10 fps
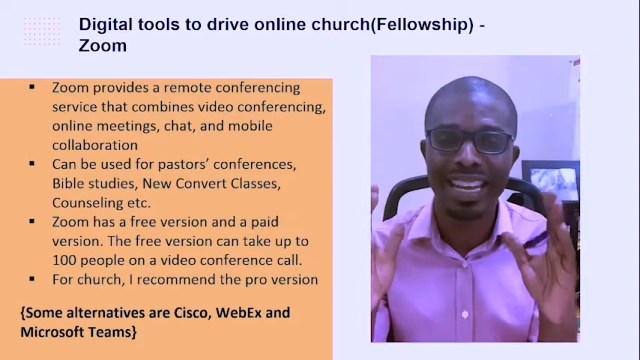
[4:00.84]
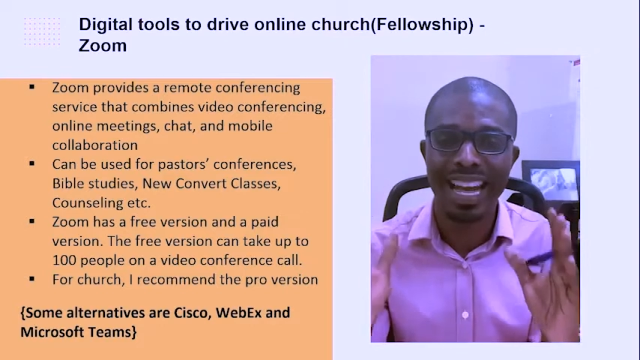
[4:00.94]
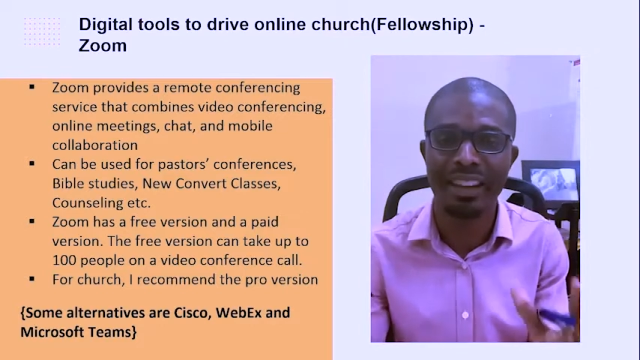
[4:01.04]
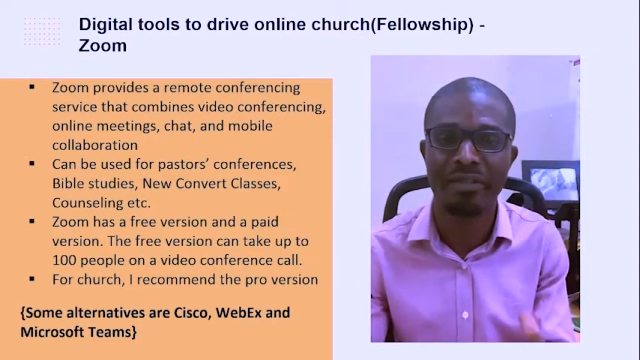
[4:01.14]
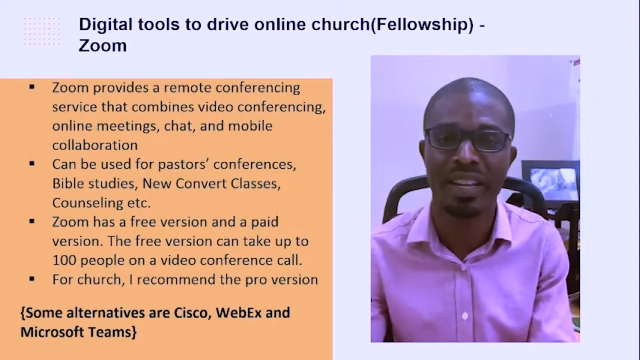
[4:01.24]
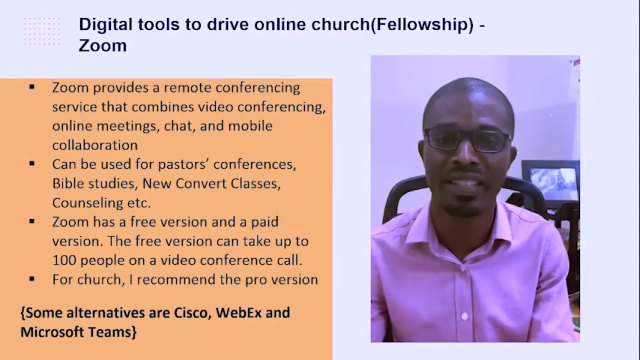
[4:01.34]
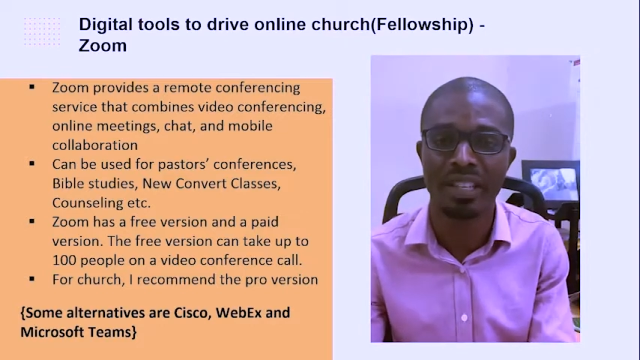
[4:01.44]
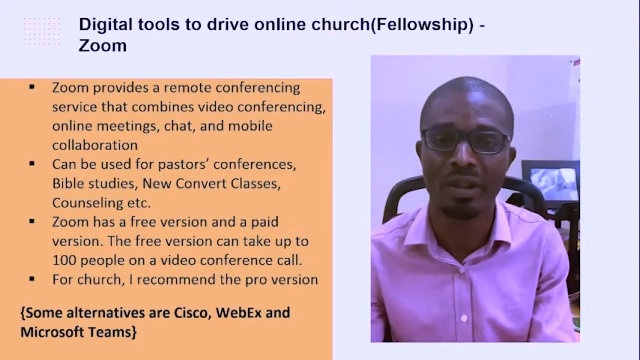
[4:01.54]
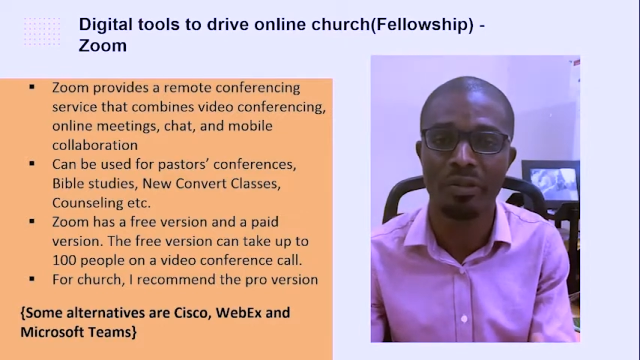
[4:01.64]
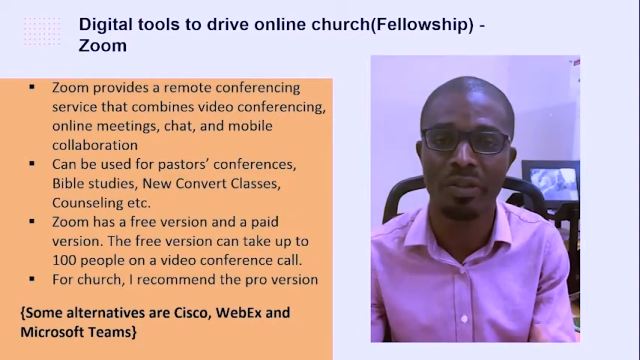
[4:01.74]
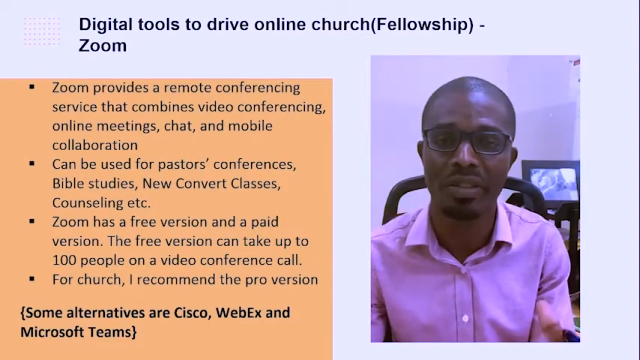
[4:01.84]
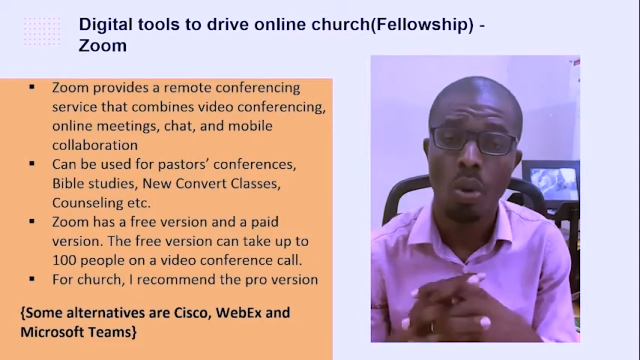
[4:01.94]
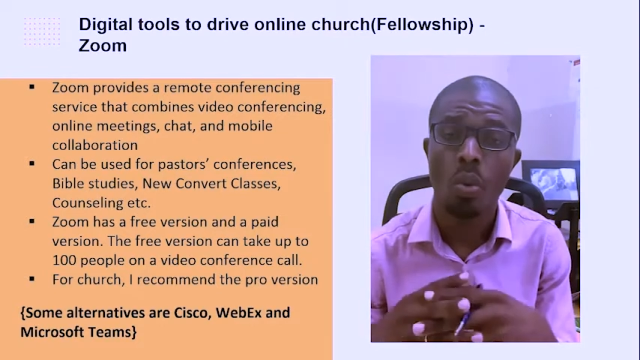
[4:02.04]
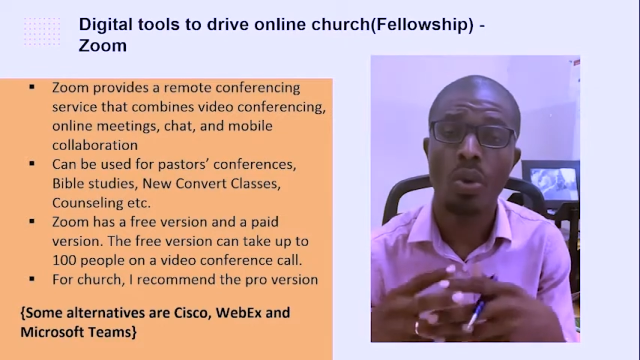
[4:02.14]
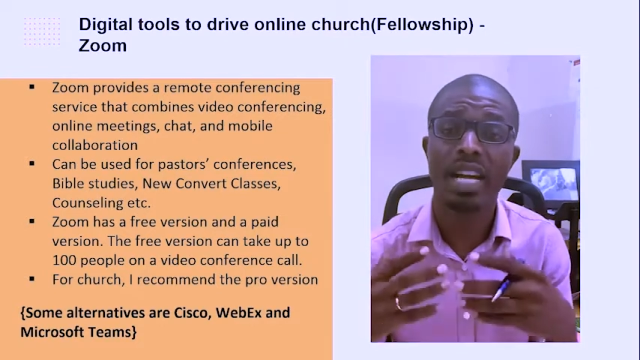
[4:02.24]
advantage of this.
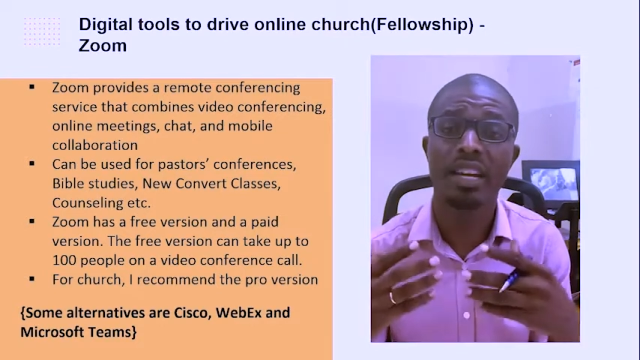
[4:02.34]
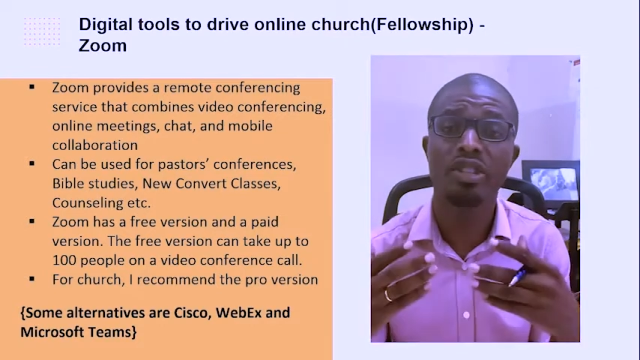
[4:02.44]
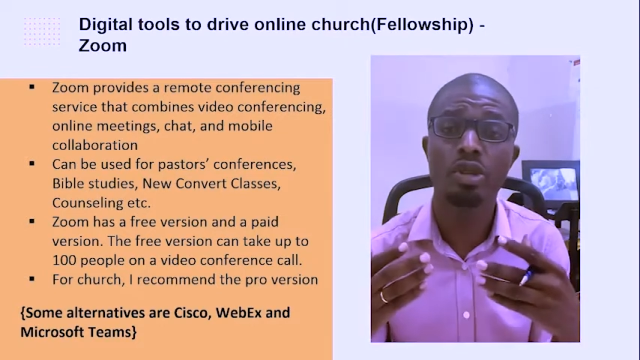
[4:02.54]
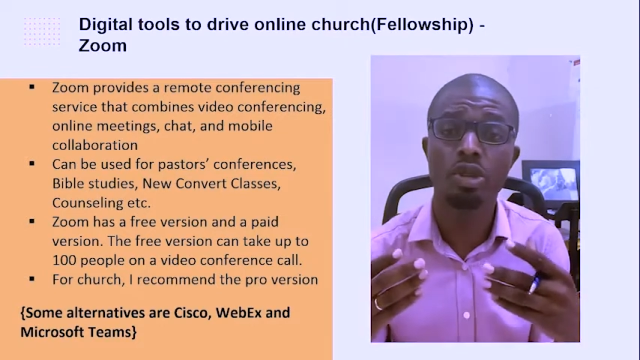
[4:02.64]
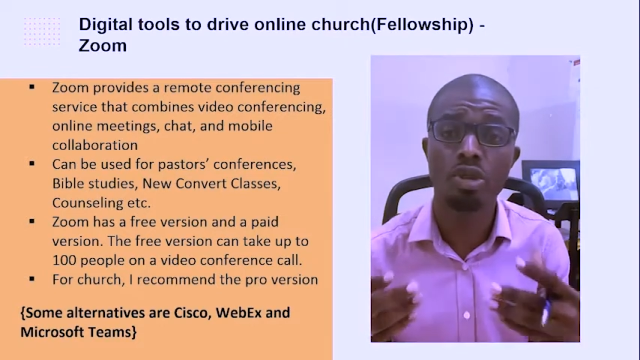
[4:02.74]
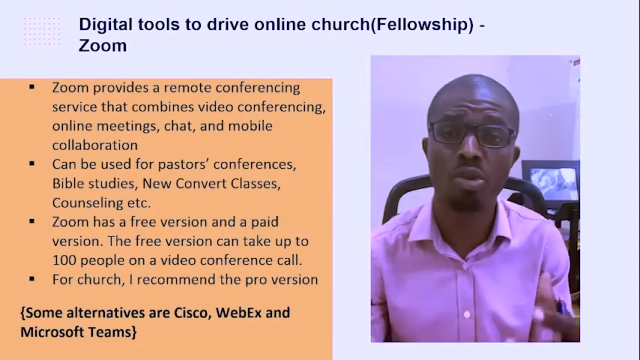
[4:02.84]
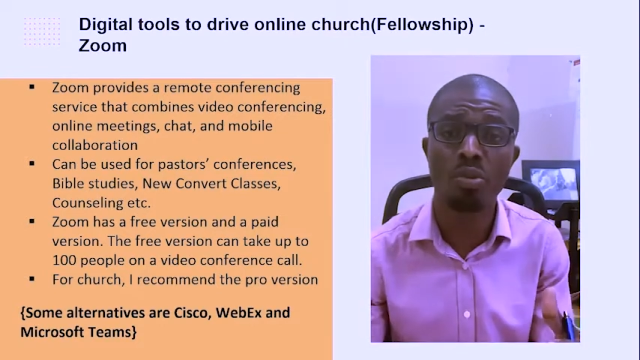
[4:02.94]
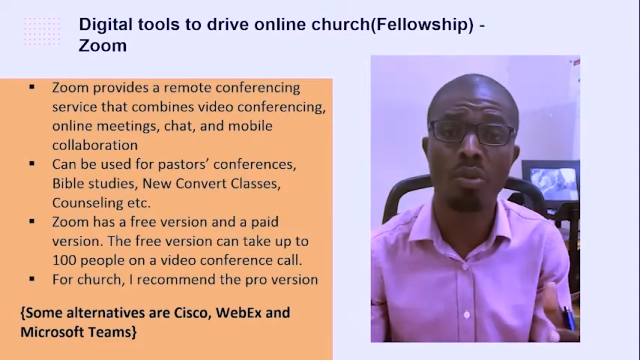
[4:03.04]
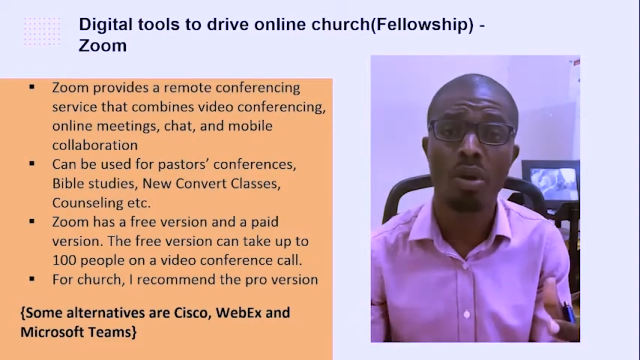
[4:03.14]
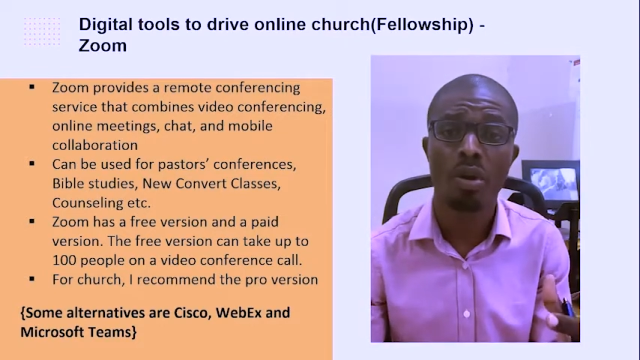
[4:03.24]
We can use Zoom